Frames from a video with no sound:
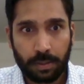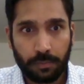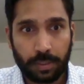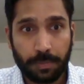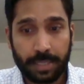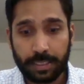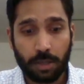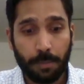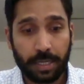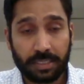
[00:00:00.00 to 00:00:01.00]
which makes it
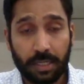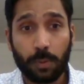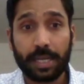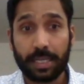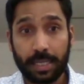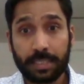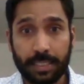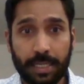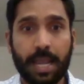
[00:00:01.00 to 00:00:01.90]
computationally very easy,